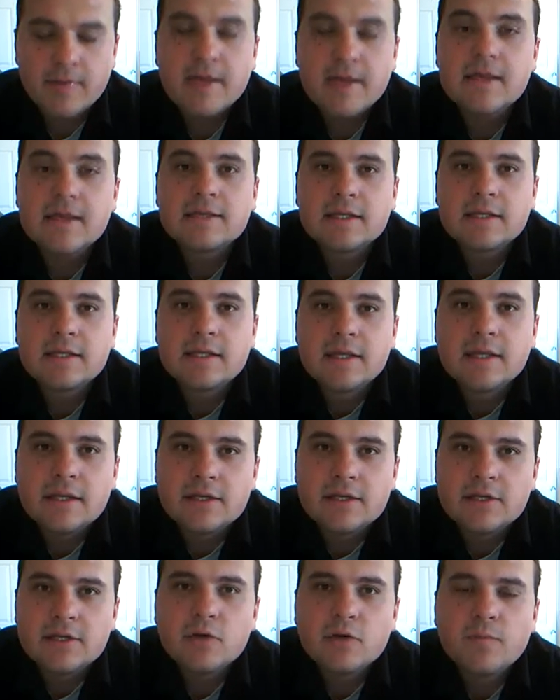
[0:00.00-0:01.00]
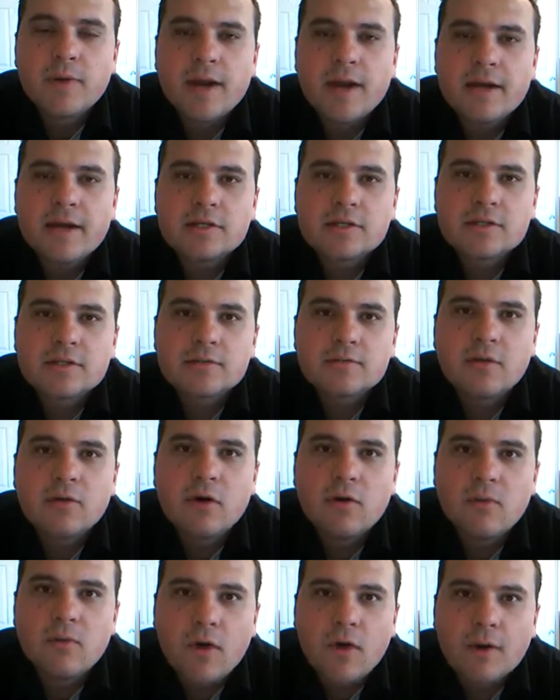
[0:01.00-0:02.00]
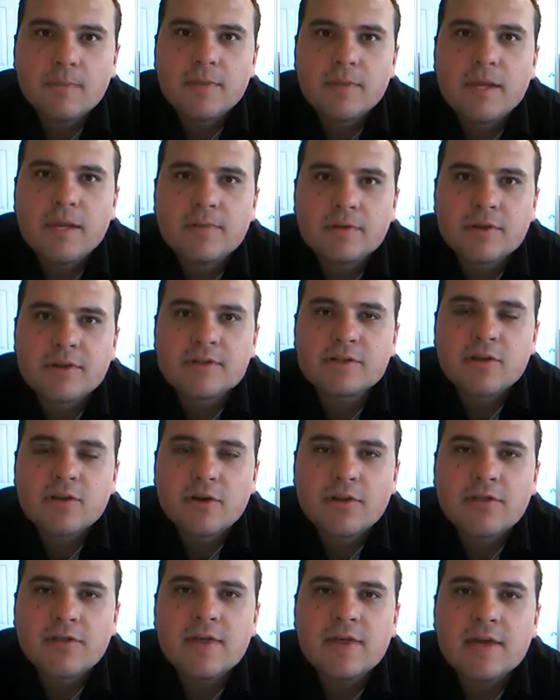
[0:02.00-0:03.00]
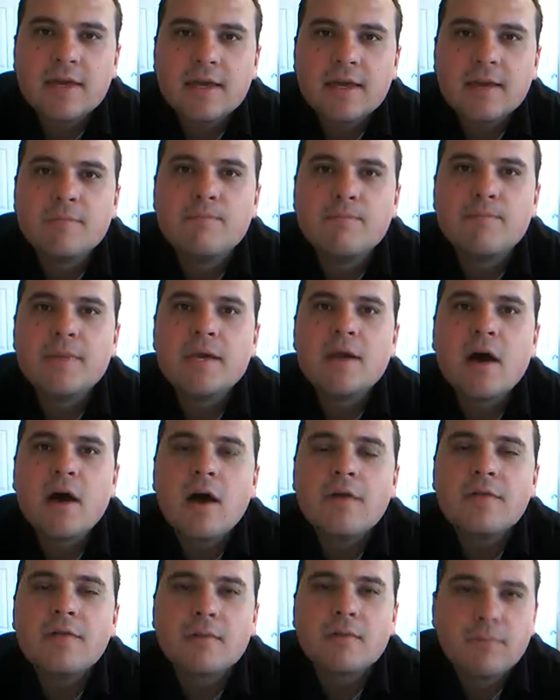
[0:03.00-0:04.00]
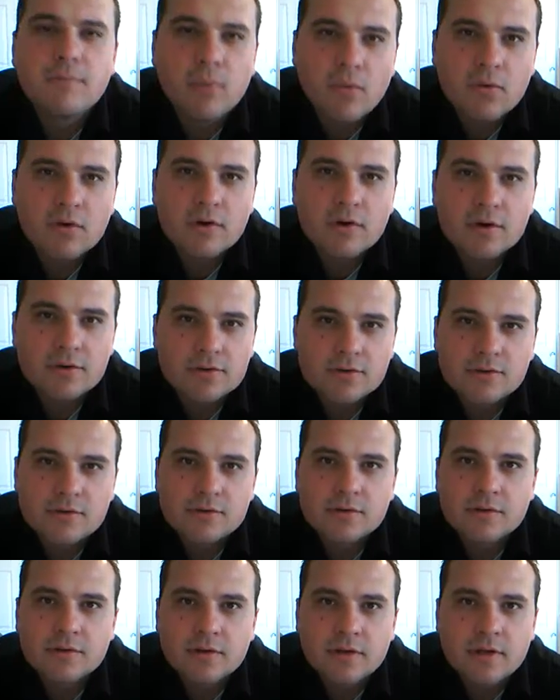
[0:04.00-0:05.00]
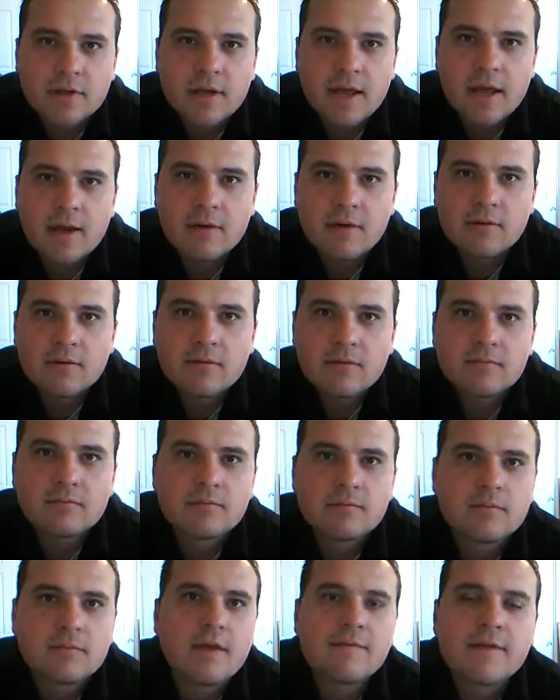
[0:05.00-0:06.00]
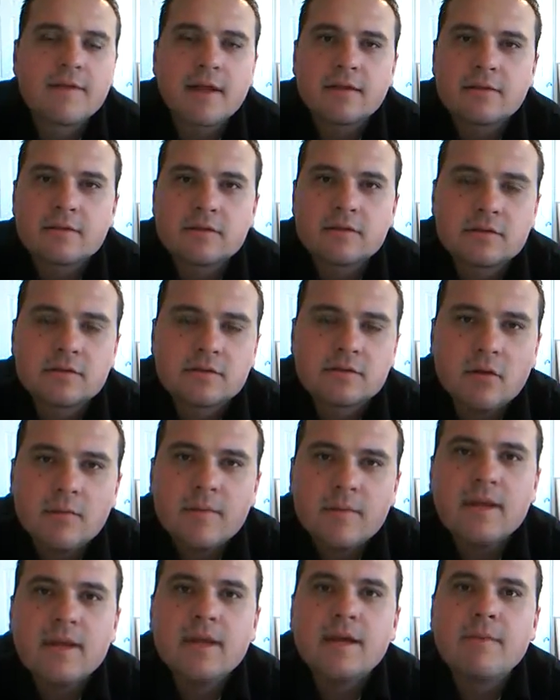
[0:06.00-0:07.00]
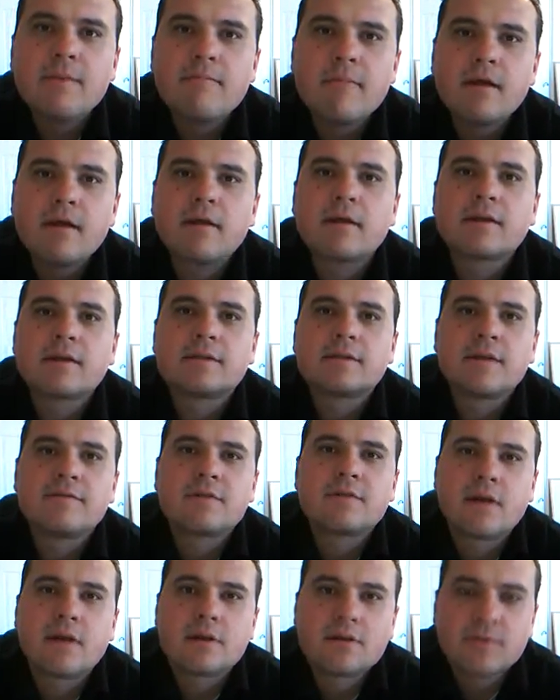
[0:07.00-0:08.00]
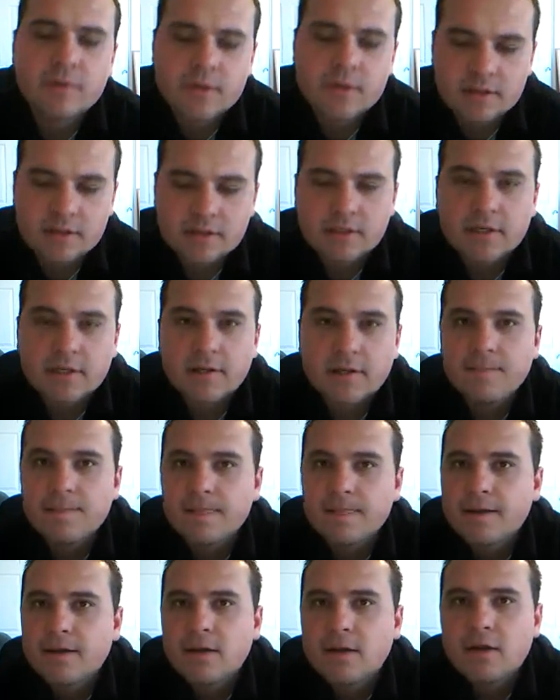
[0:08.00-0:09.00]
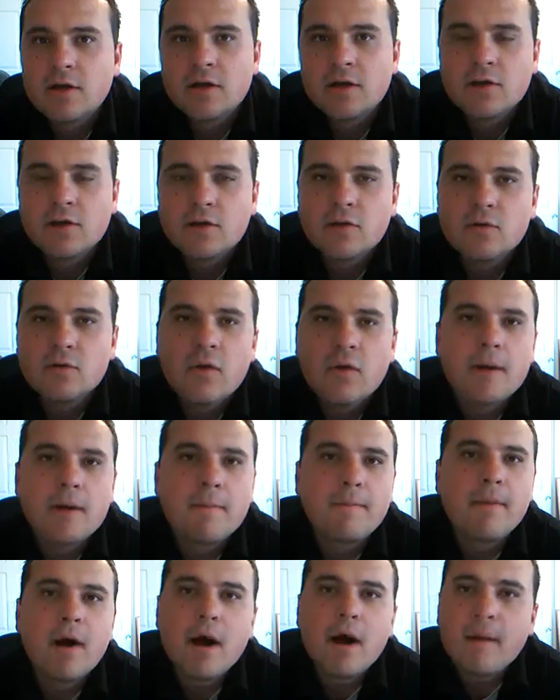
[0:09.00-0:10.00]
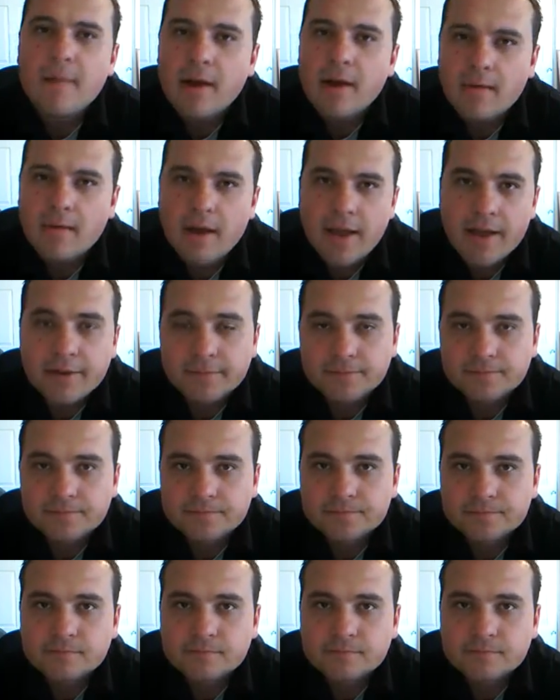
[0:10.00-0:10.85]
easy thing to do, but I just want people to start thinking beyond their borders. And I've got so many Americans I've talked to recently who want to bomb Iran,